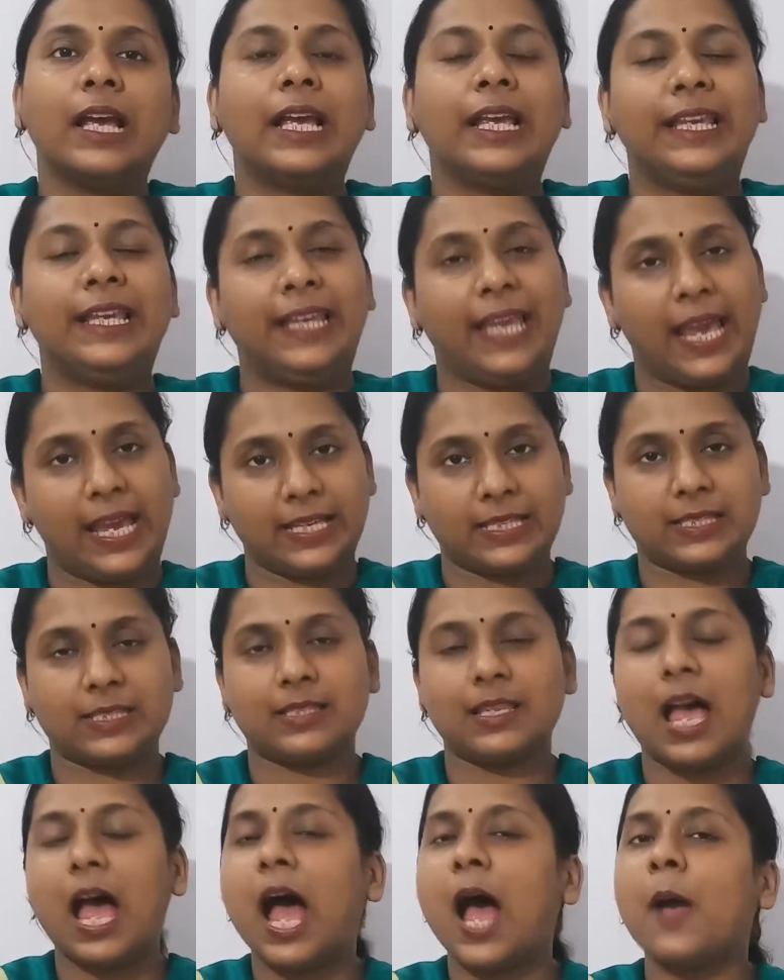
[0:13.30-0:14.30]

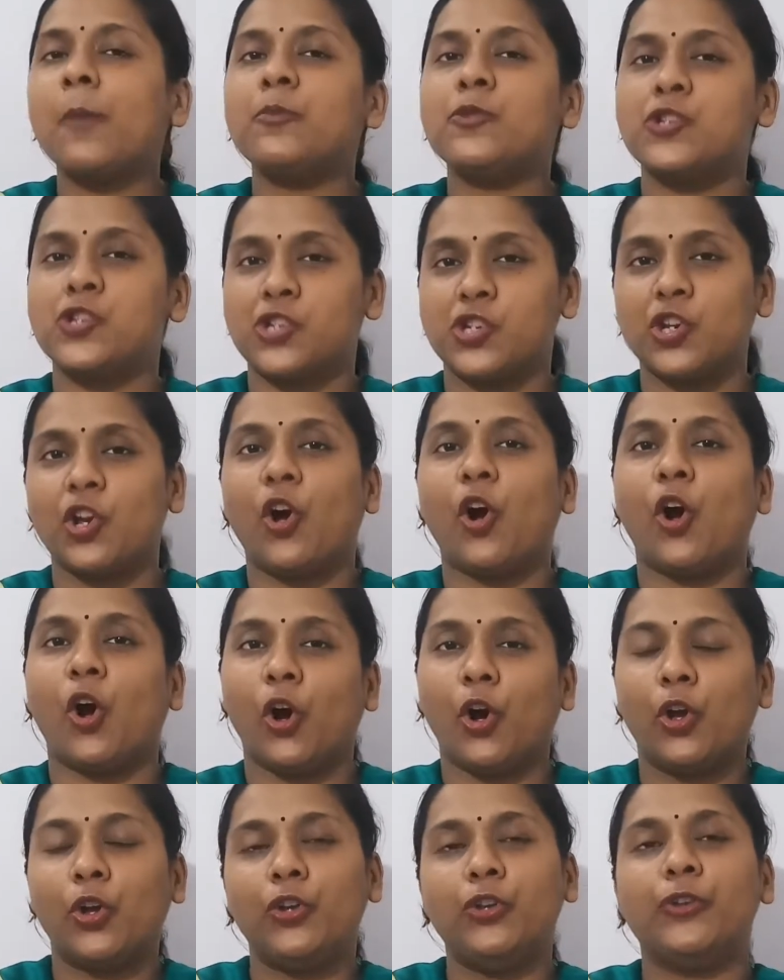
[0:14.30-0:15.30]
Yes, I'm
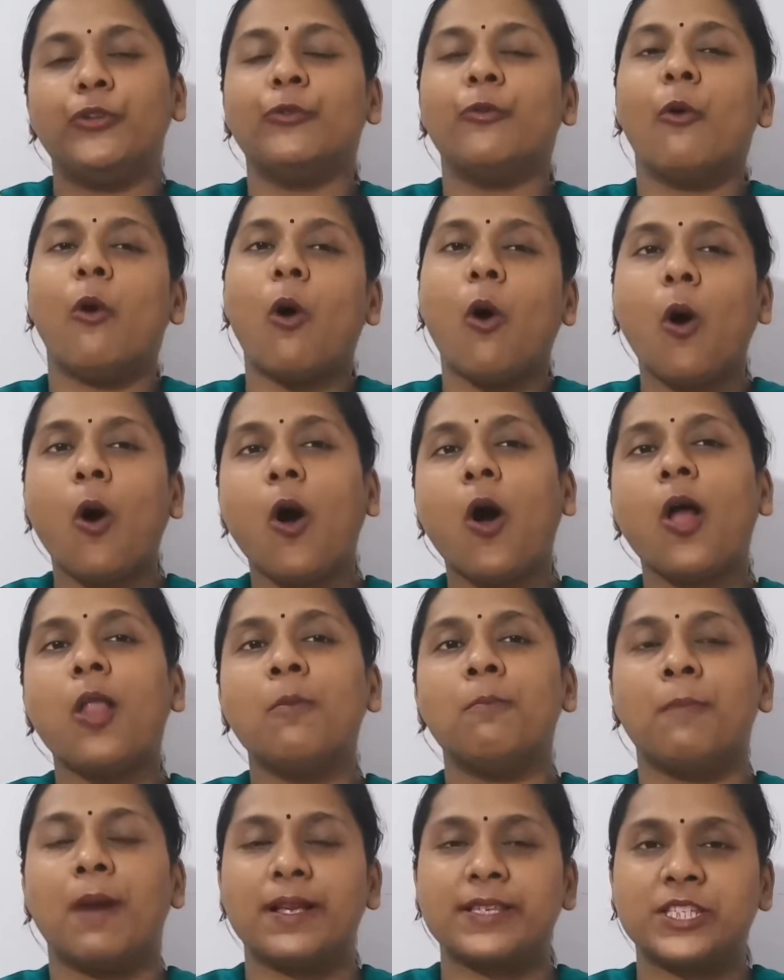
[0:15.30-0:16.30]
sure you
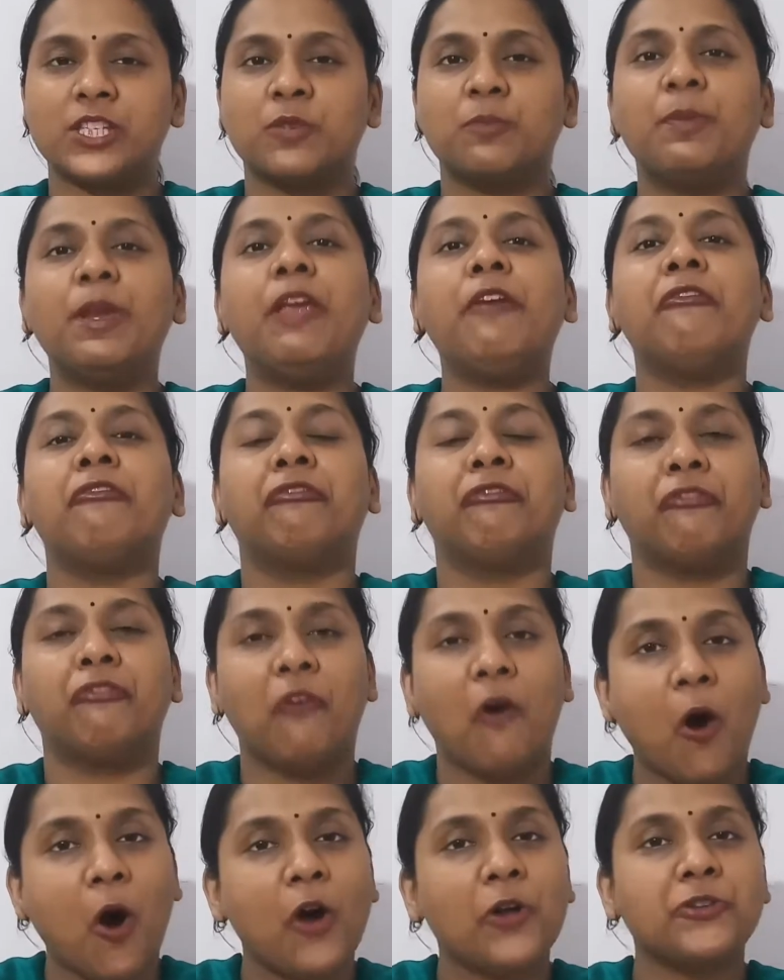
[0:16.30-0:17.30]
all must be
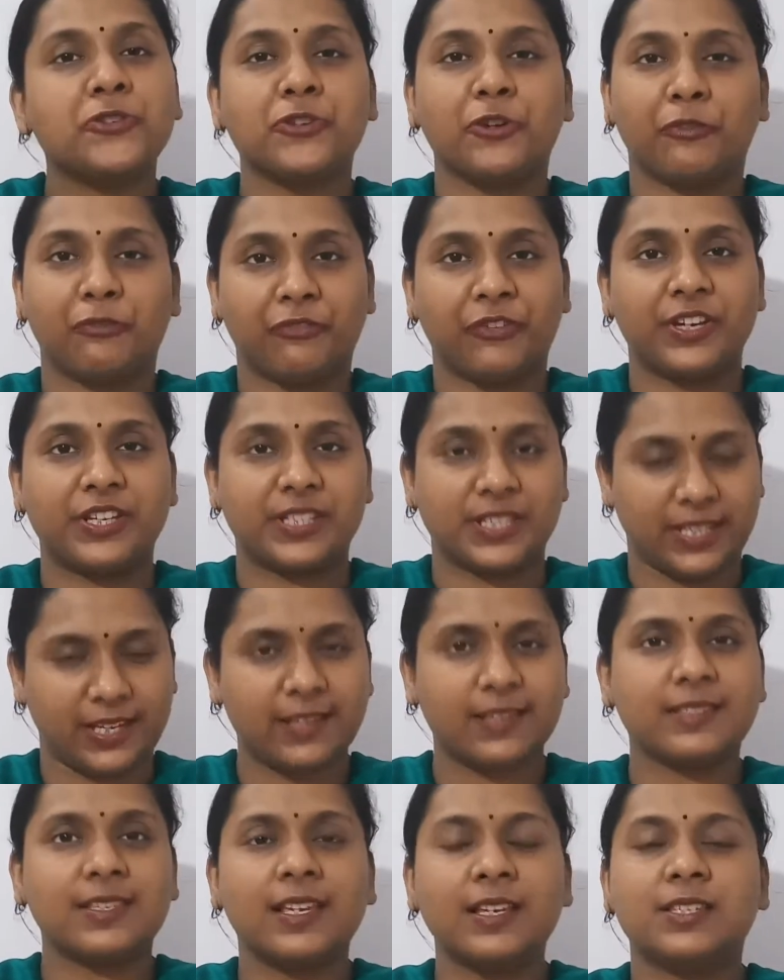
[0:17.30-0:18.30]
fond of it,
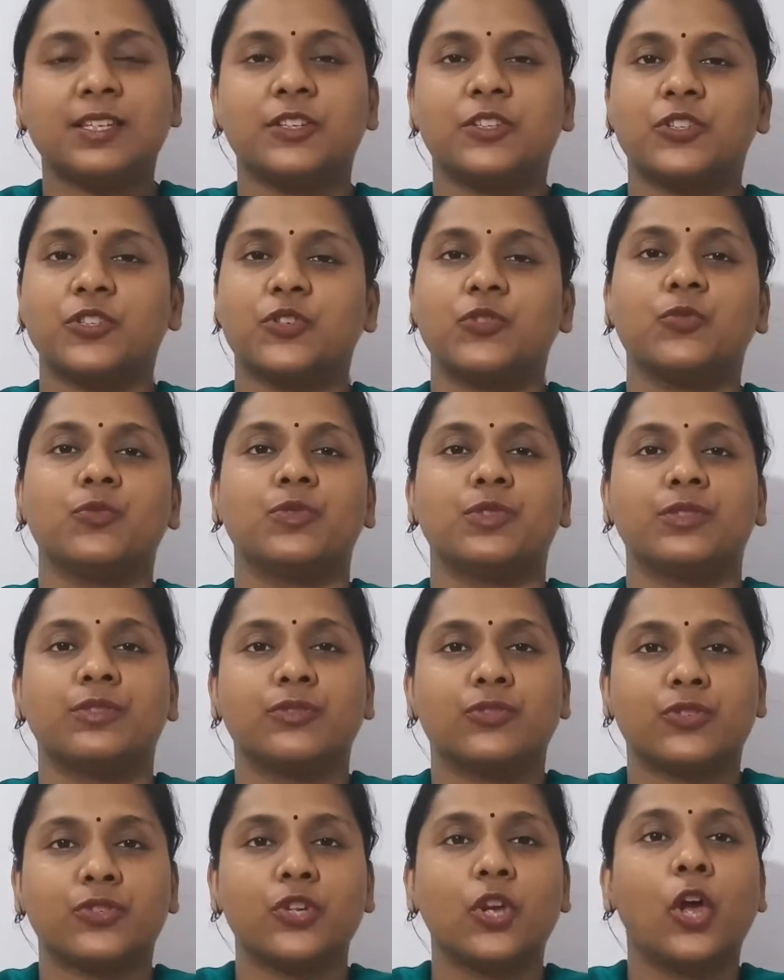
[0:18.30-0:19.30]
isn't it
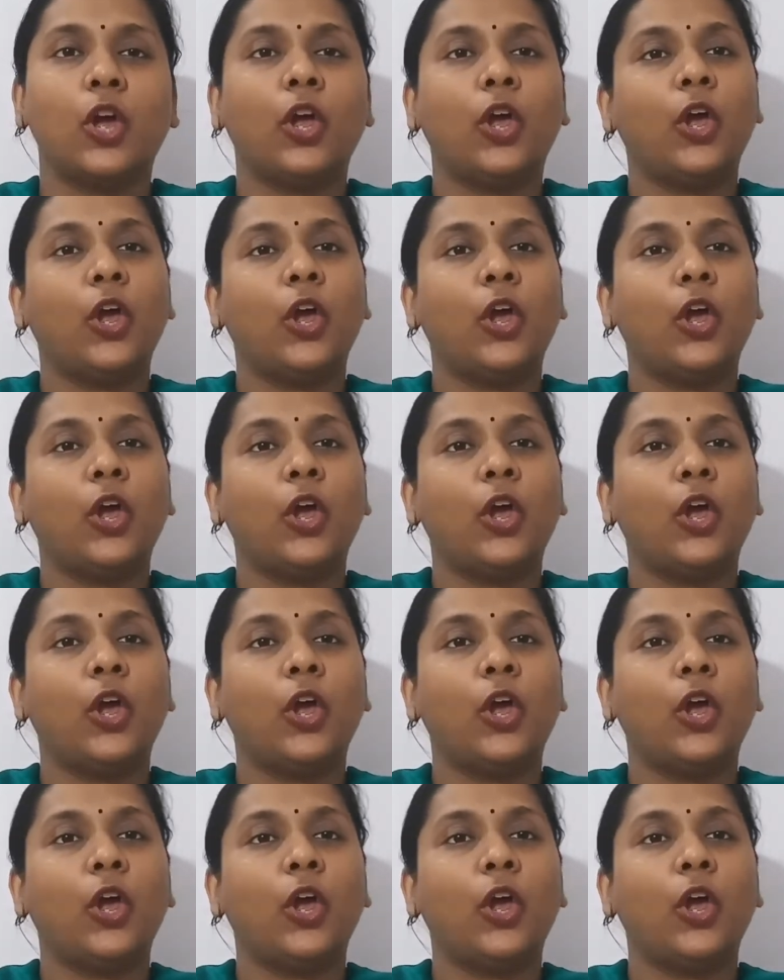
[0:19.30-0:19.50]
students?